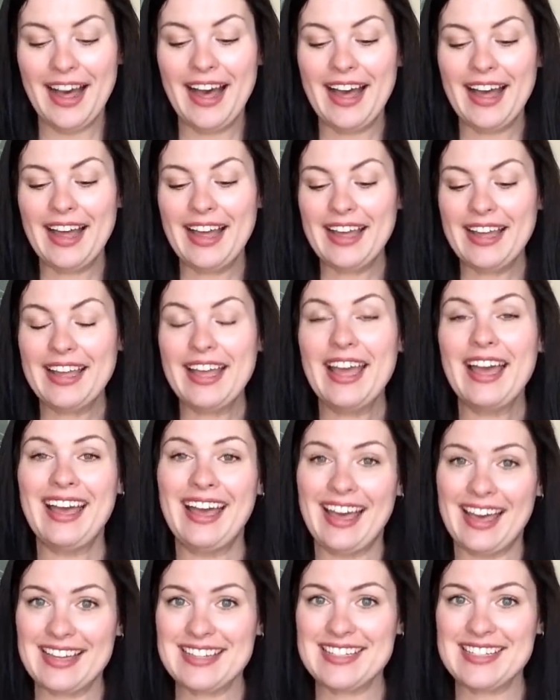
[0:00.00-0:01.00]
I
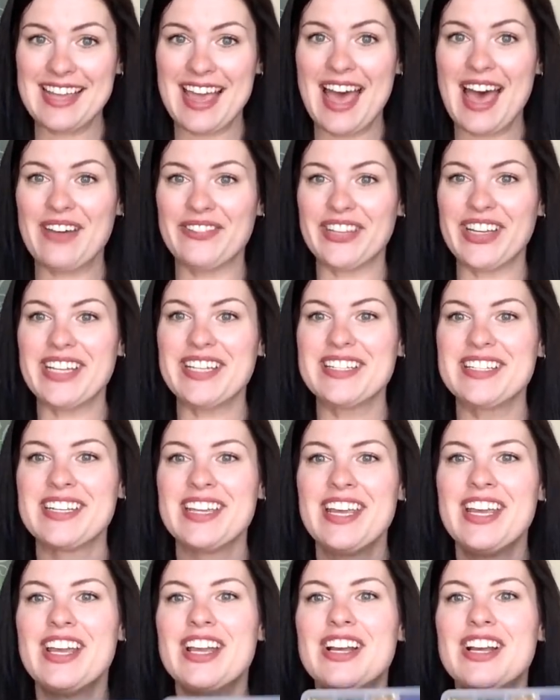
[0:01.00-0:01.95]
had to have it.